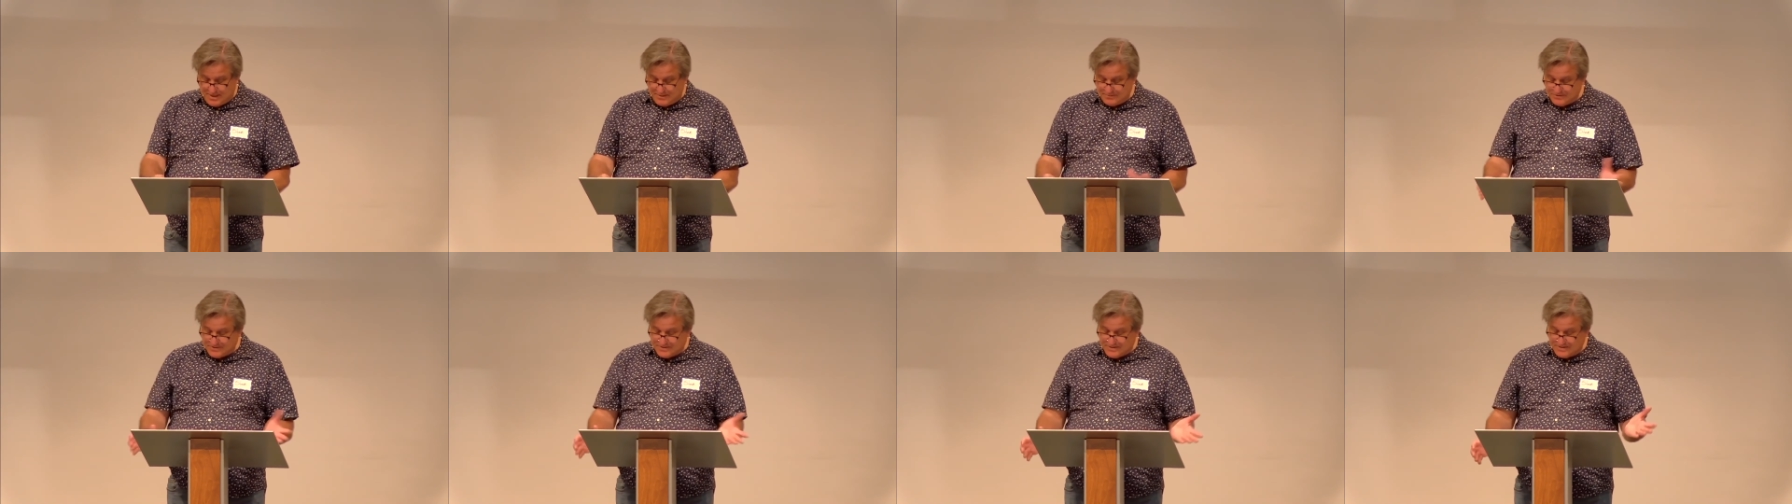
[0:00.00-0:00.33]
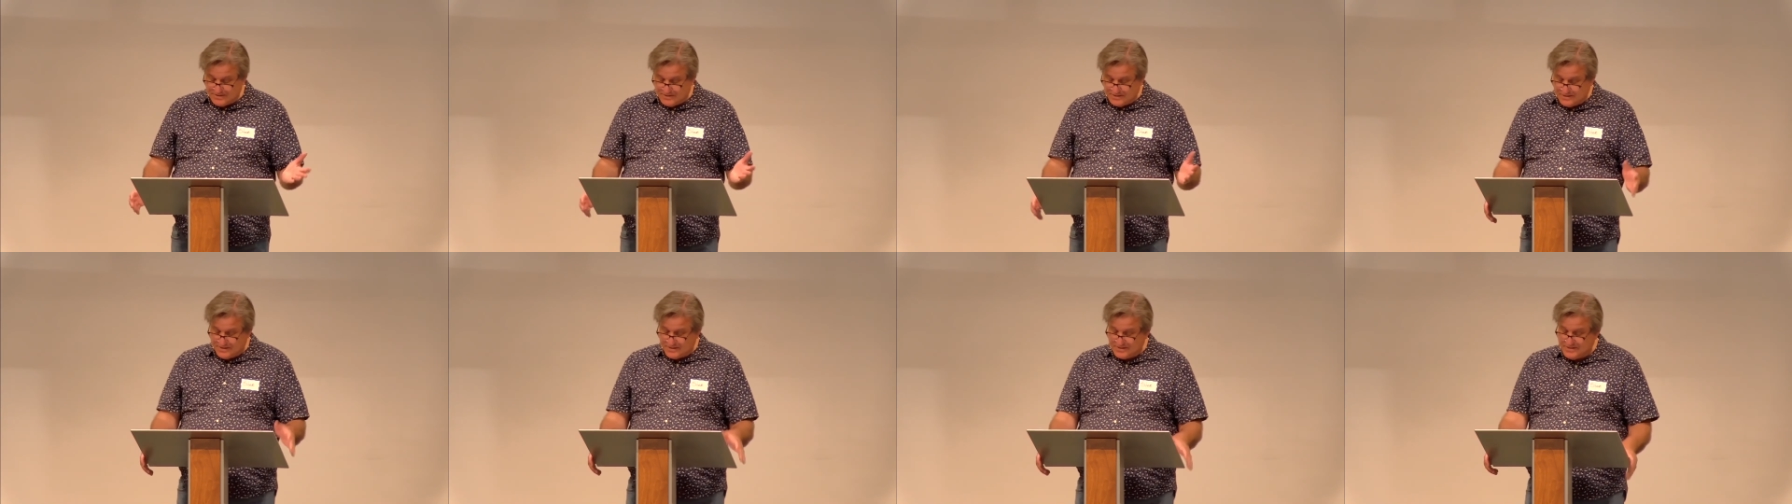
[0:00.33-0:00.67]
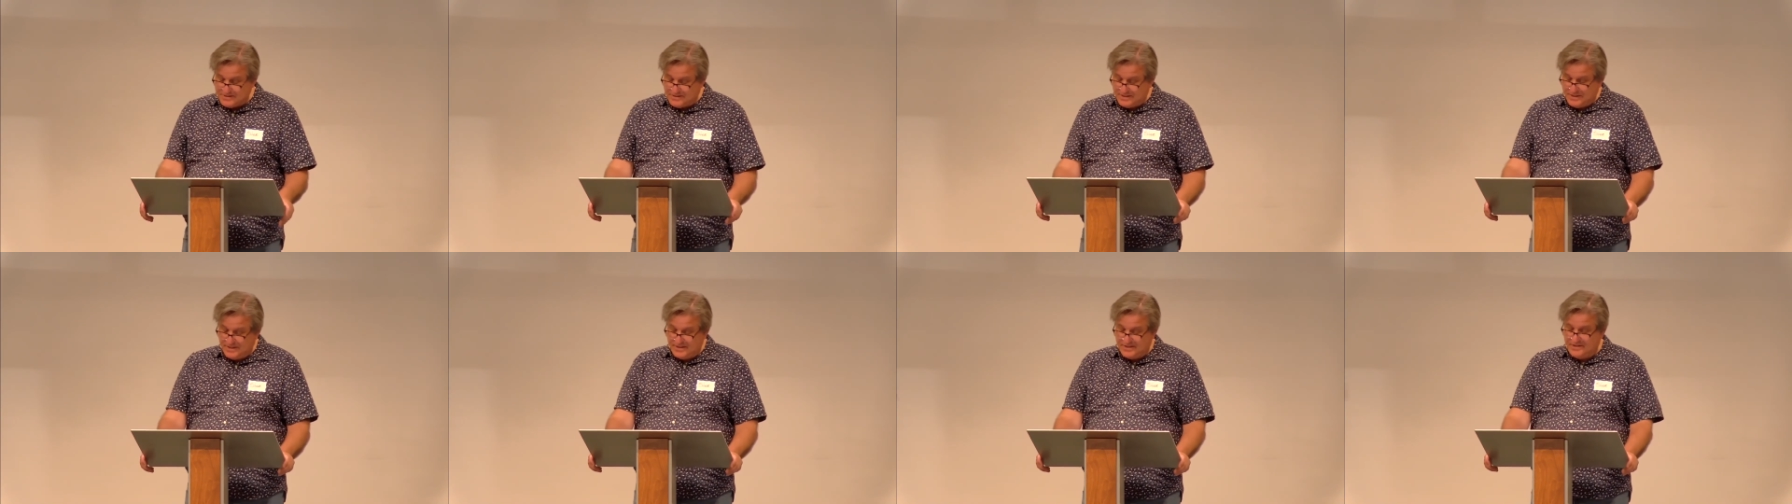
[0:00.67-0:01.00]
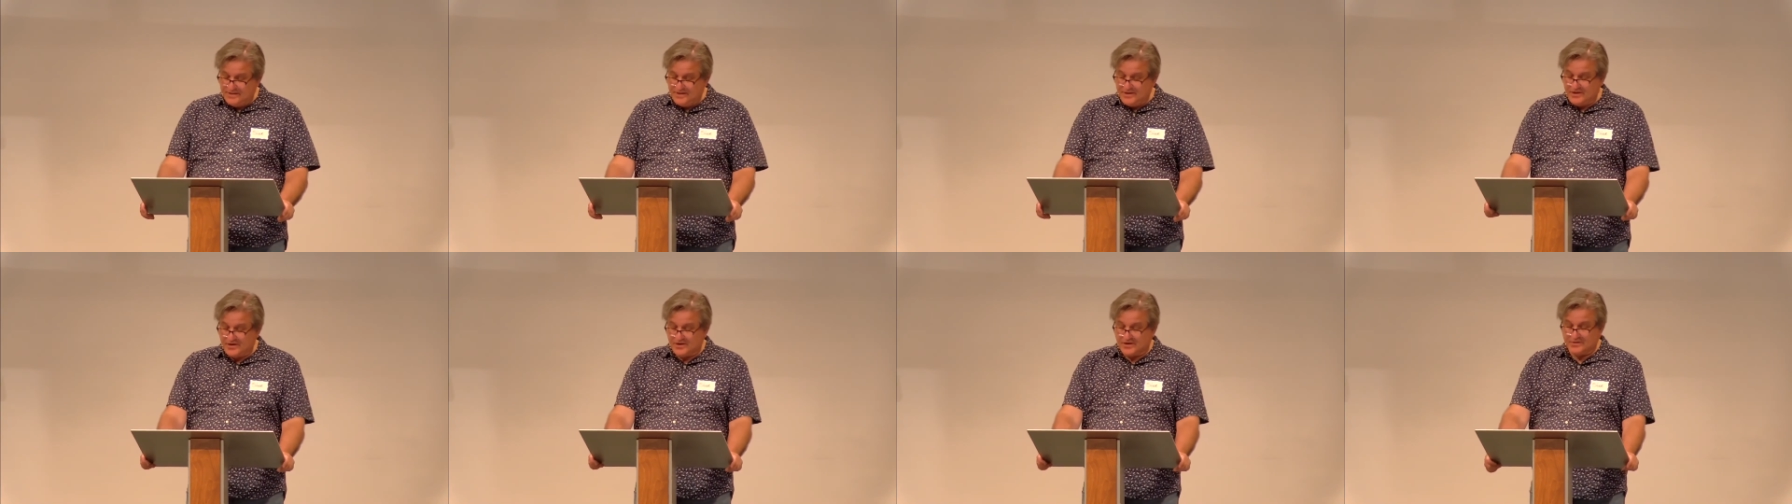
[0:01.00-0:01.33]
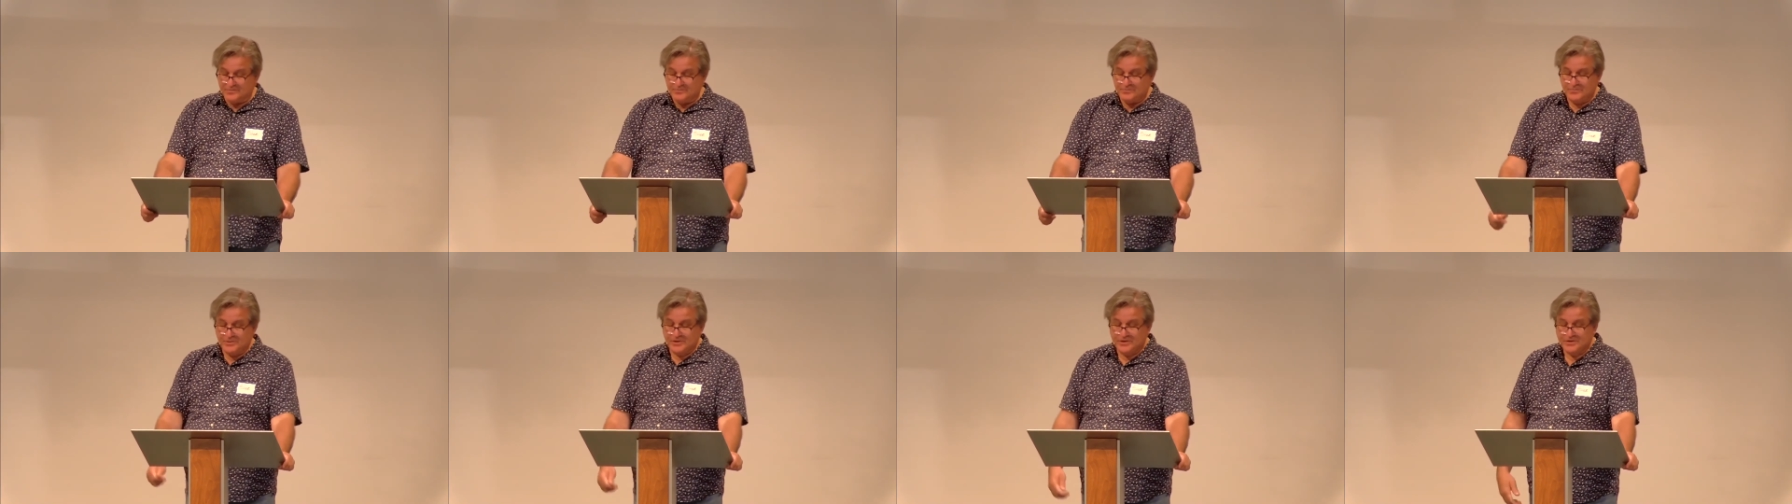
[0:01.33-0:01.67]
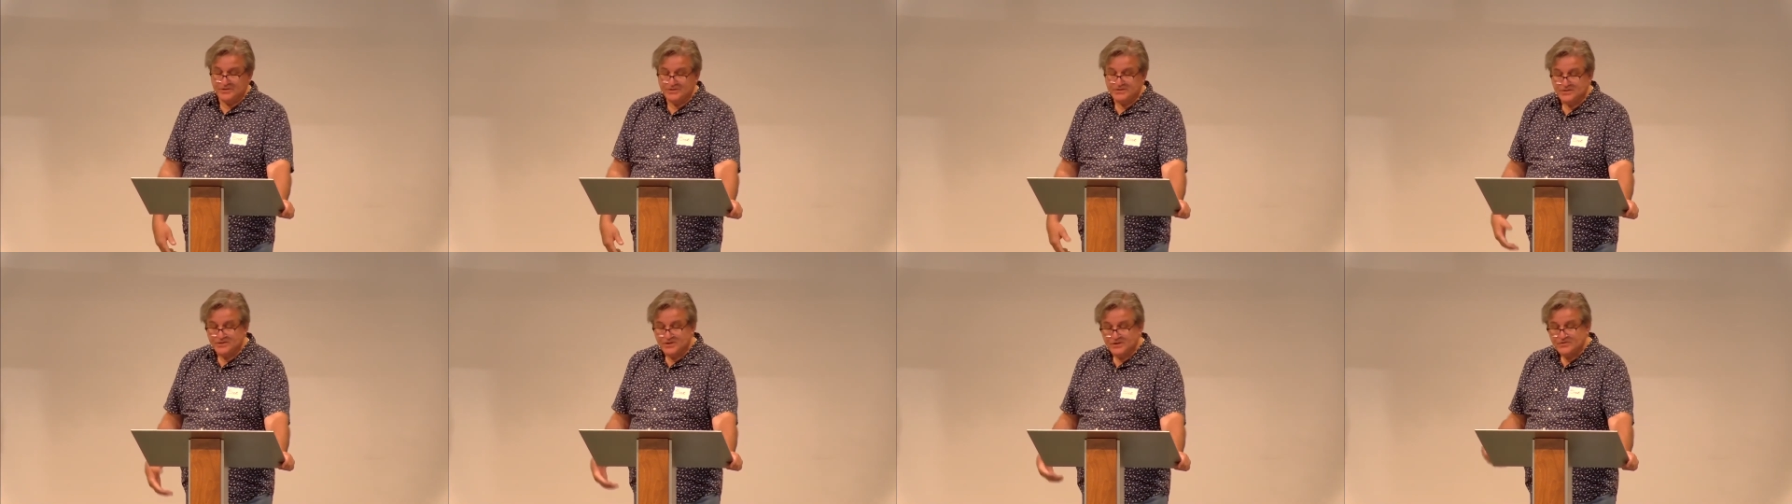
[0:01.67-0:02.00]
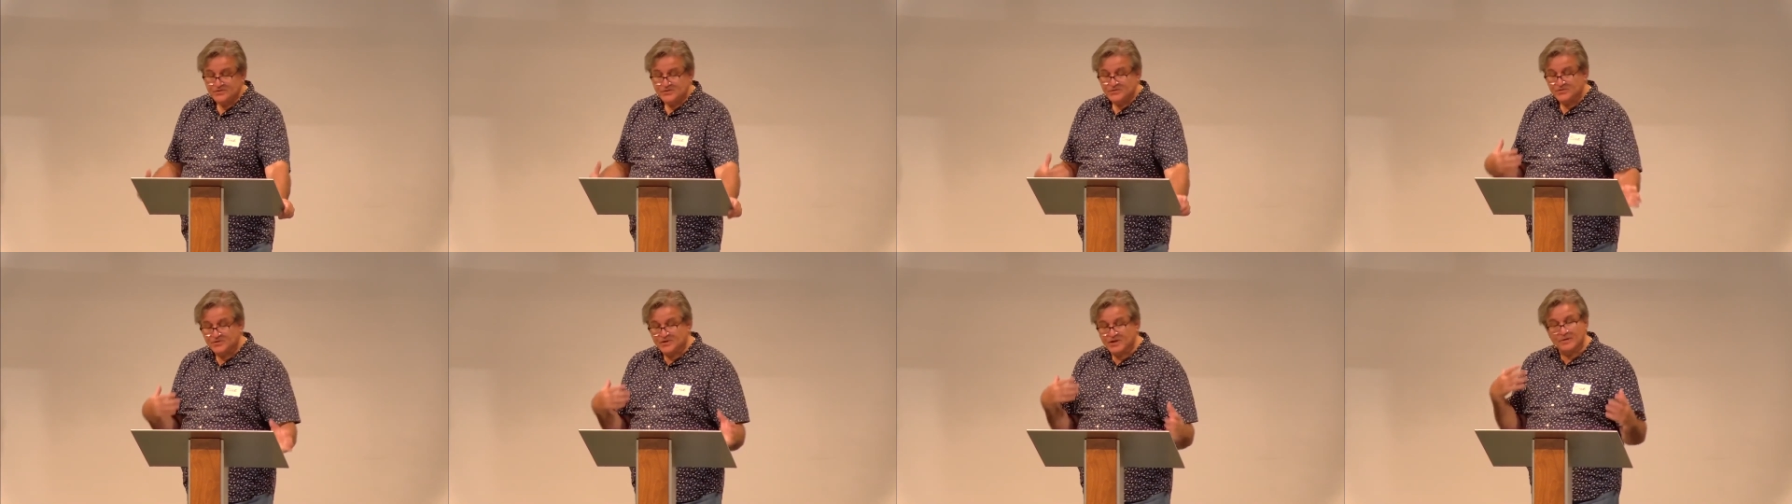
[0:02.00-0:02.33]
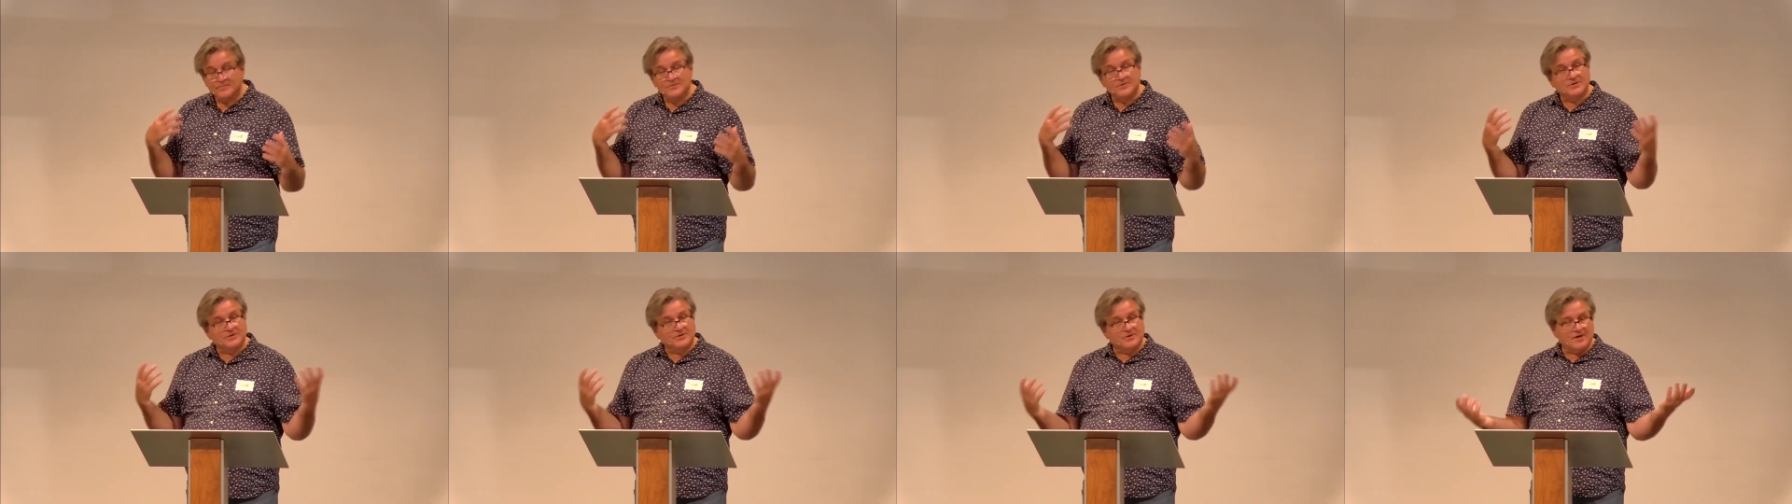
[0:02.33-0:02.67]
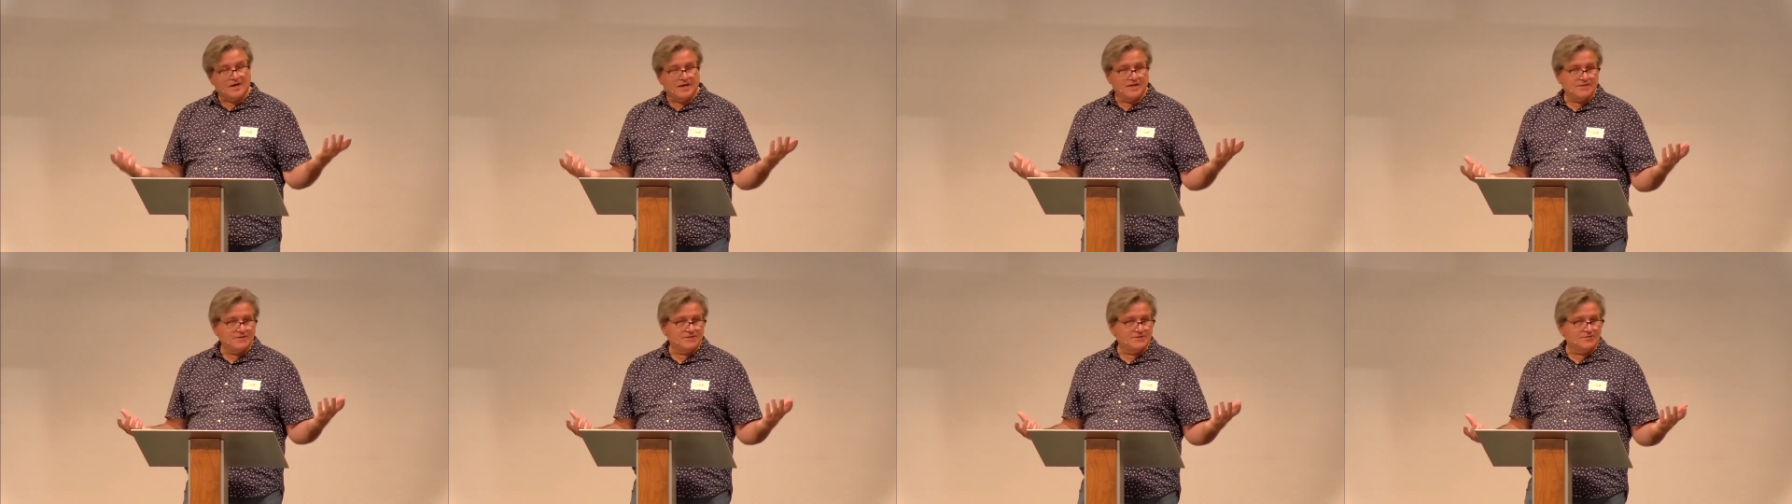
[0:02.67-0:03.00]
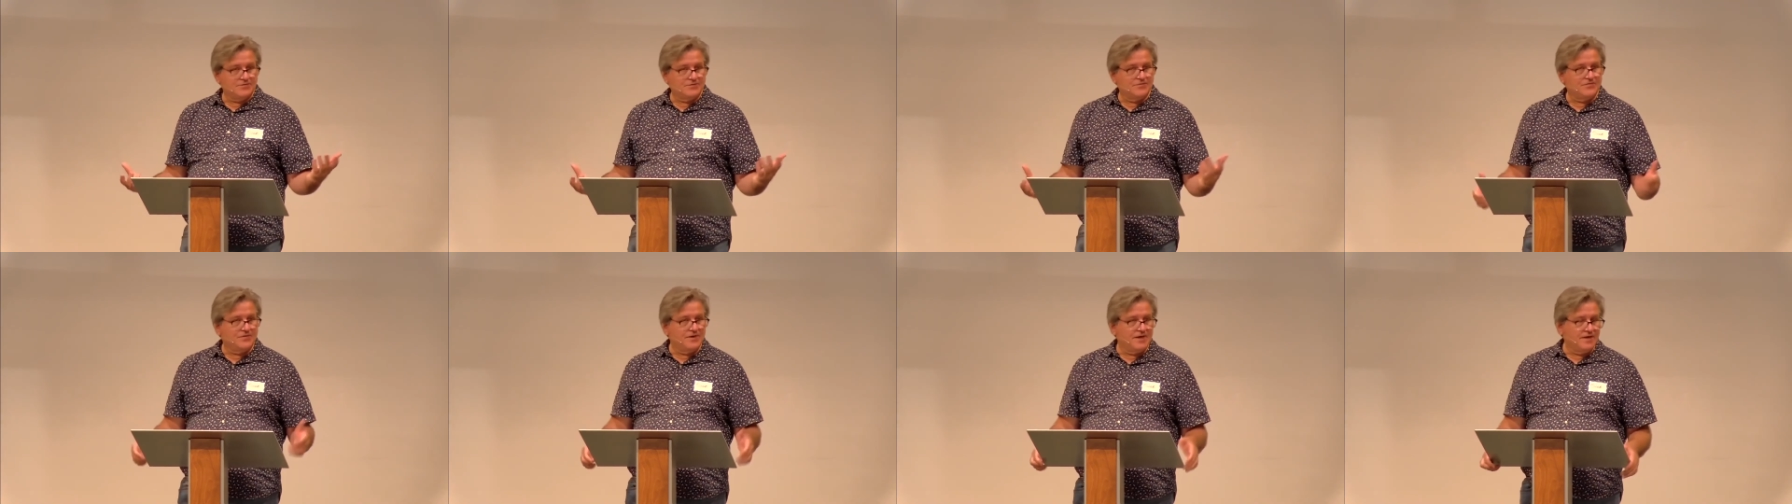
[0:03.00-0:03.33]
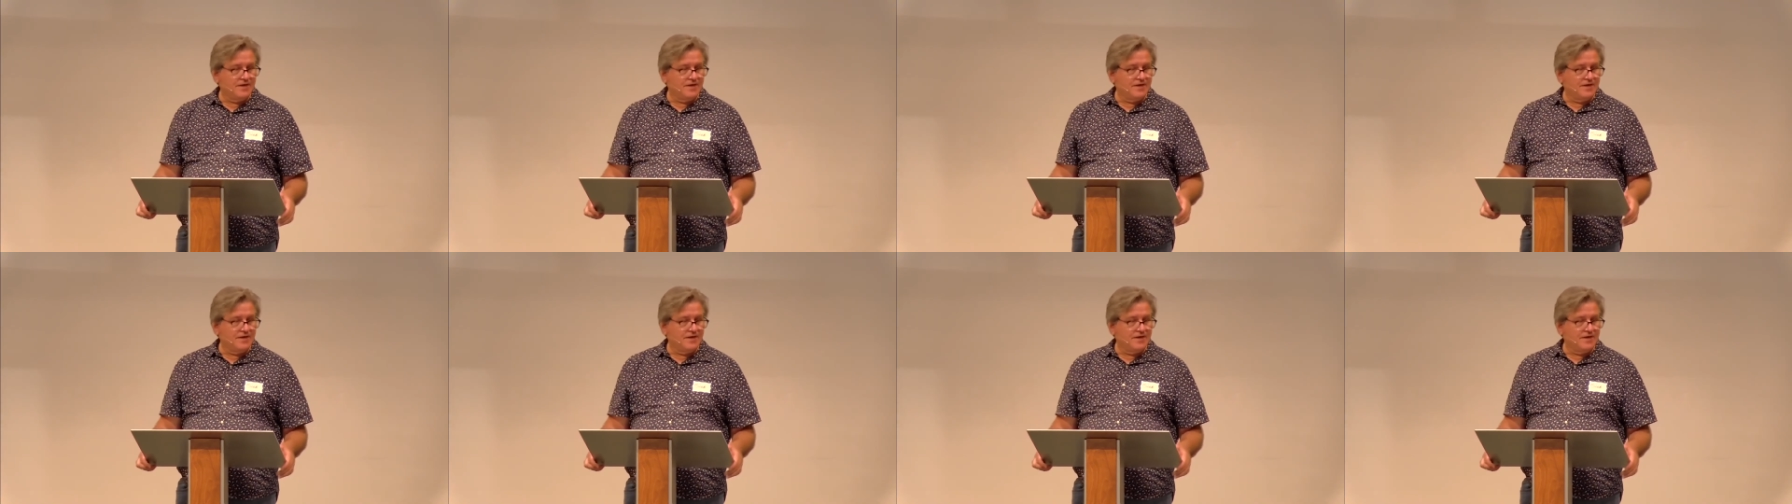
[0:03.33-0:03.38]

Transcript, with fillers: the Bible says it doesn't end there, because those who come to Christ through